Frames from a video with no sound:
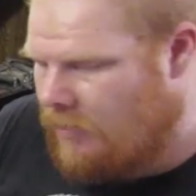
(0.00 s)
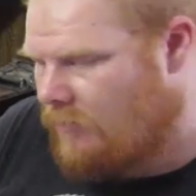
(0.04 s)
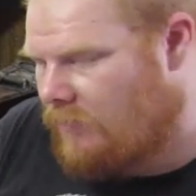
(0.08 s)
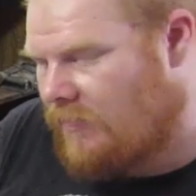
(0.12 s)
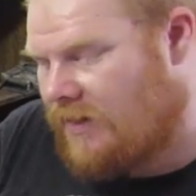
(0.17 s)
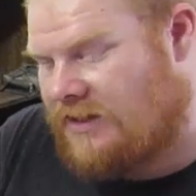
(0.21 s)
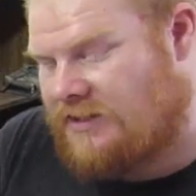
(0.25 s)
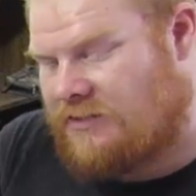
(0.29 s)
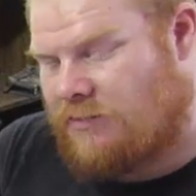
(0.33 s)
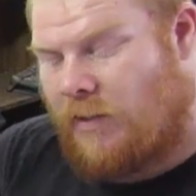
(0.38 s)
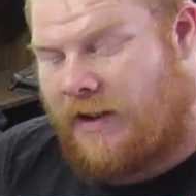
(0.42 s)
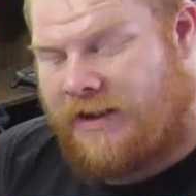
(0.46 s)

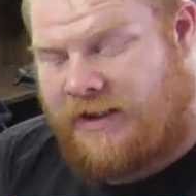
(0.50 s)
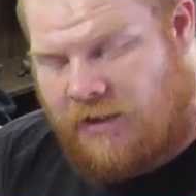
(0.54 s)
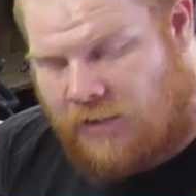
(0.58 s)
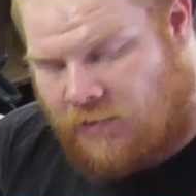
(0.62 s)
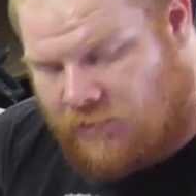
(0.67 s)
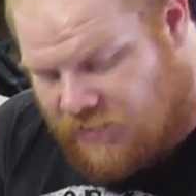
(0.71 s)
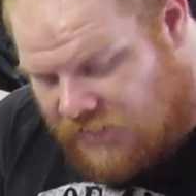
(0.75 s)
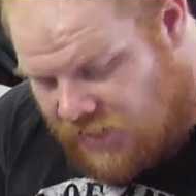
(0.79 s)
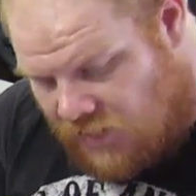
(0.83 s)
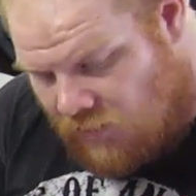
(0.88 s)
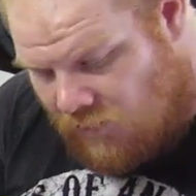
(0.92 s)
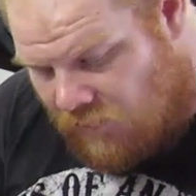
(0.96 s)
because when you
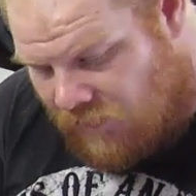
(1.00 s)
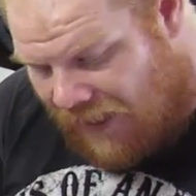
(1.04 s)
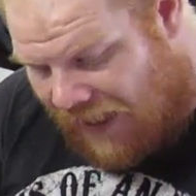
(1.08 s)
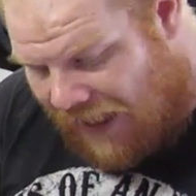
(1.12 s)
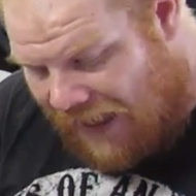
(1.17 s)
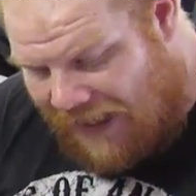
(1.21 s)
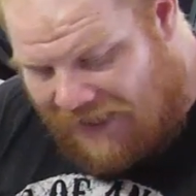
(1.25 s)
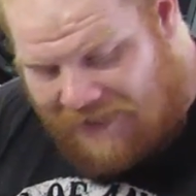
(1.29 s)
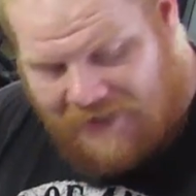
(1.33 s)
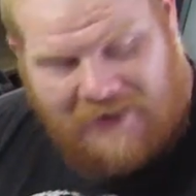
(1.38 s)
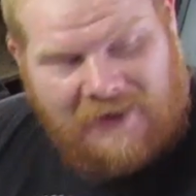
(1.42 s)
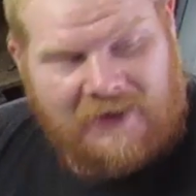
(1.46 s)
do
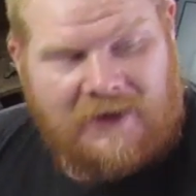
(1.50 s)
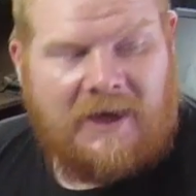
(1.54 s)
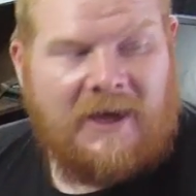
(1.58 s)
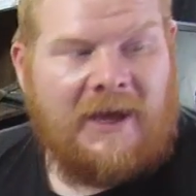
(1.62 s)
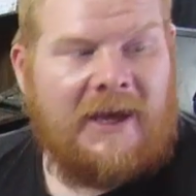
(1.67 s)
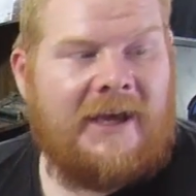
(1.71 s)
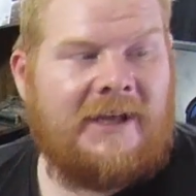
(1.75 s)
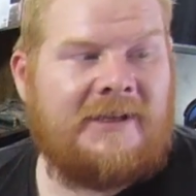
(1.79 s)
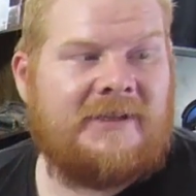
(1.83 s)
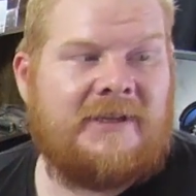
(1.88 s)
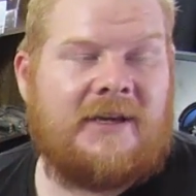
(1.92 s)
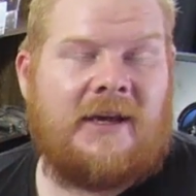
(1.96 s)
that,
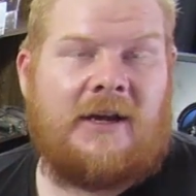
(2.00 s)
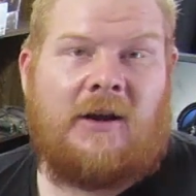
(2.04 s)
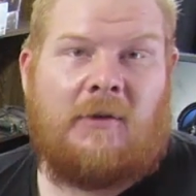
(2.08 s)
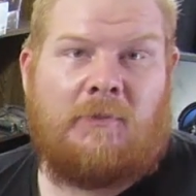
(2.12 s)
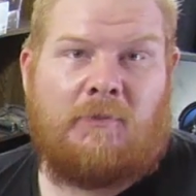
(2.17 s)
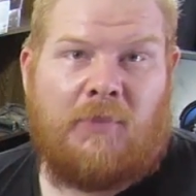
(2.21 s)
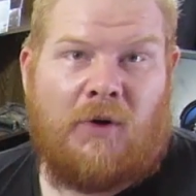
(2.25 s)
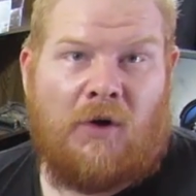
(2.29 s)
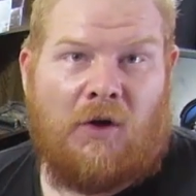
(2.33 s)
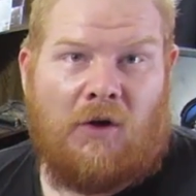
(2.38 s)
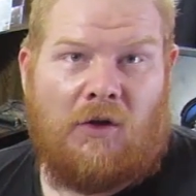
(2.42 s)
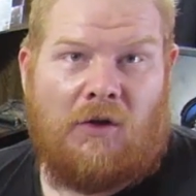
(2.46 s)
it's going to
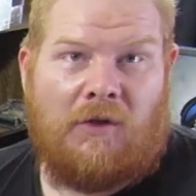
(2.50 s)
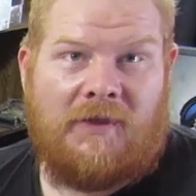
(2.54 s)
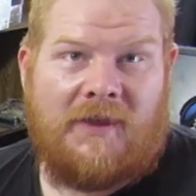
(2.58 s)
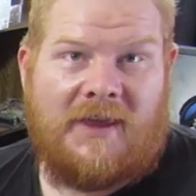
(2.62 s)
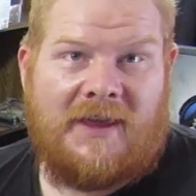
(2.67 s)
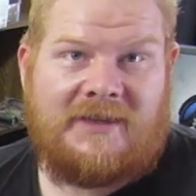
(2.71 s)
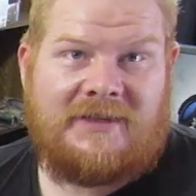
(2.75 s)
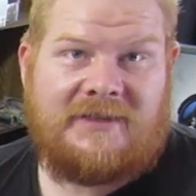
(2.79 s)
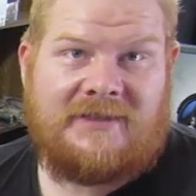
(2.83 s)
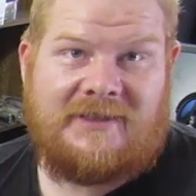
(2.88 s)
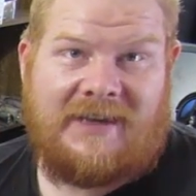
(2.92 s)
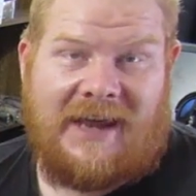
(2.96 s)
pull
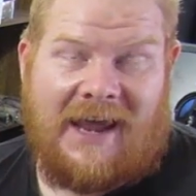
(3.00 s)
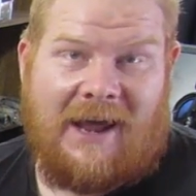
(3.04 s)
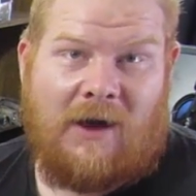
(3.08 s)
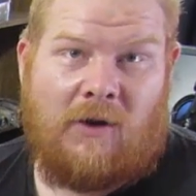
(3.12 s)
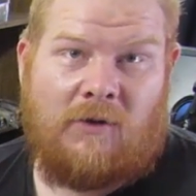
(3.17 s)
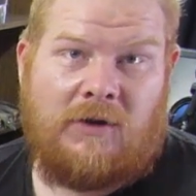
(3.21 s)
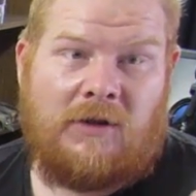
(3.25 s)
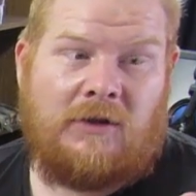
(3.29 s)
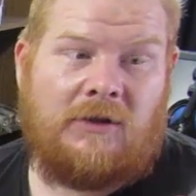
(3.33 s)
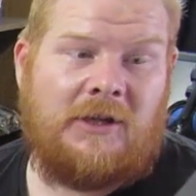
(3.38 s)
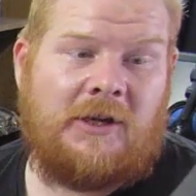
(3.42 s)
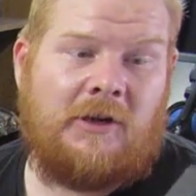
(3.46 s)
this
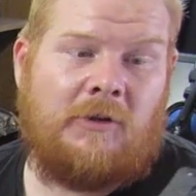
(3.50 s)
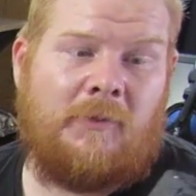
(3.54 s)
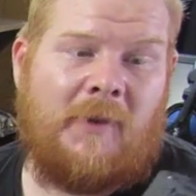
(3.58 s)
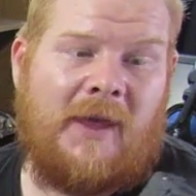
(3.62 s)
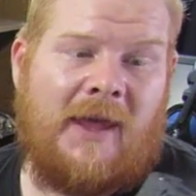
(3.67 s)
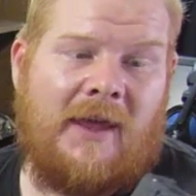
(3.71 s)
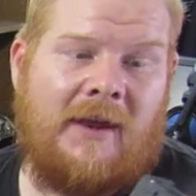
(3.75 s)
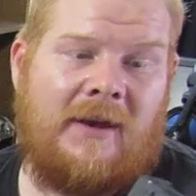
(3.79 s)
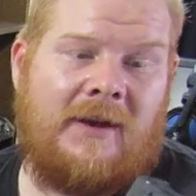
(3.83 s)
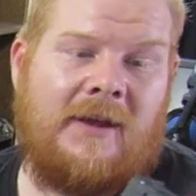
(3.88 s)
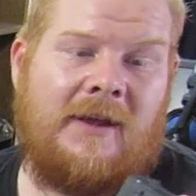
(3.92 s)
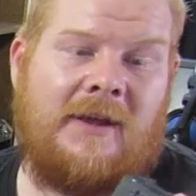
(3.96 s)
down a little
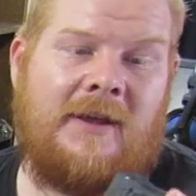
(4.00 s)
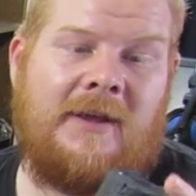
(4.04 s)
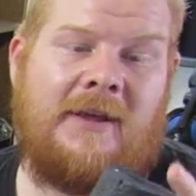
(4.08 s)
bit.